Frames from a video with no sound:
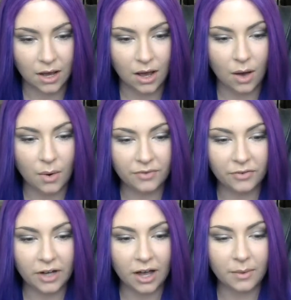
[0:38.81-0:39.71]
Oh, I
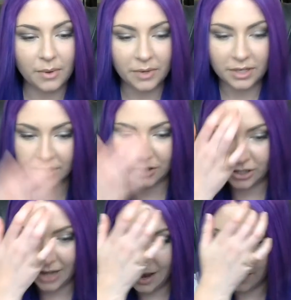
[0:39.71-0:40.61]
forgot we were in the
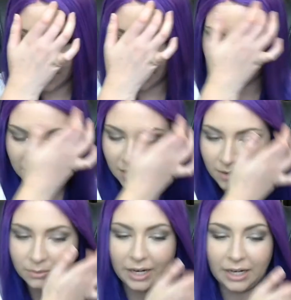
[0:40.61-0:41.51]
shower. It's
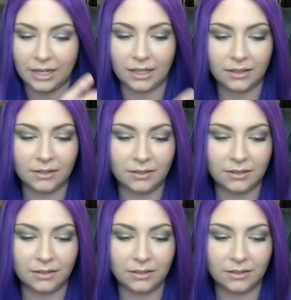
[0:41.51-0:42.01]
not raining.